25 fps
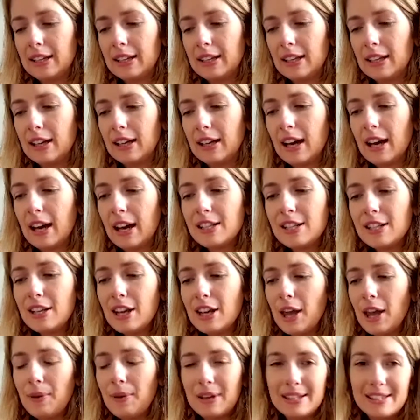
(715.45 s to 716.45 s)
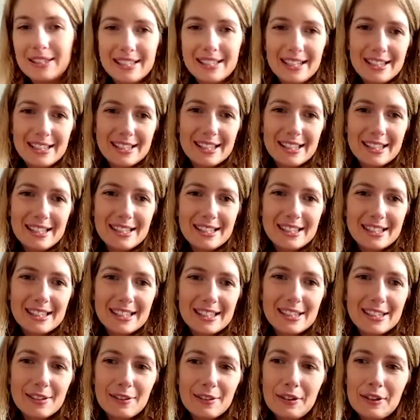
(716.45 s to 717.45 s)
I don't know,
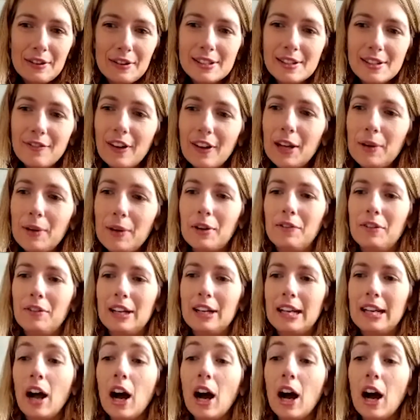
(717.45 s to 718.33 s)
it's a funny one, really.